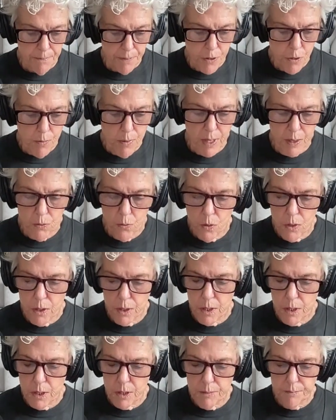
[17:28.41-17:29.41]
You might want
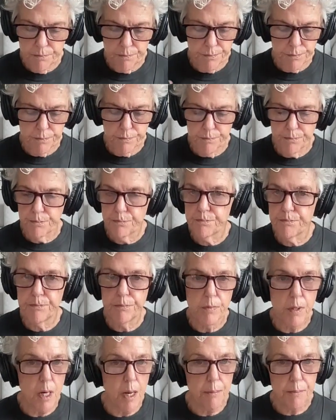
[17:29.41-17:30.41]
to
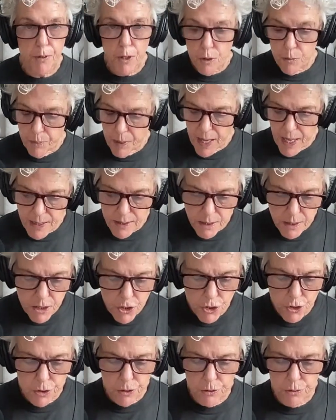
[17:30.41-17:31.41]
upload past
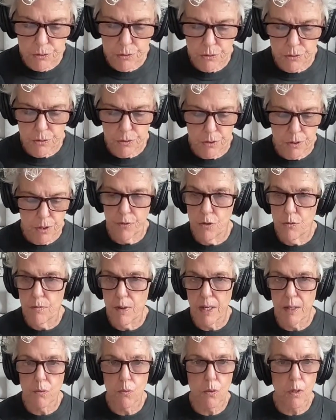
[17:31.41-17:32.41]
issues. You
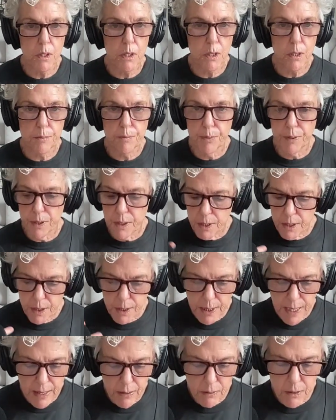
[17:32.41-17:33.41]
might want to put in
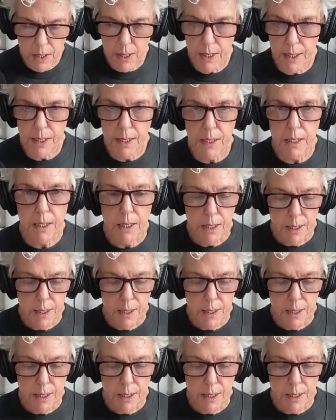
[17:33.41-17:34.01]
an outline.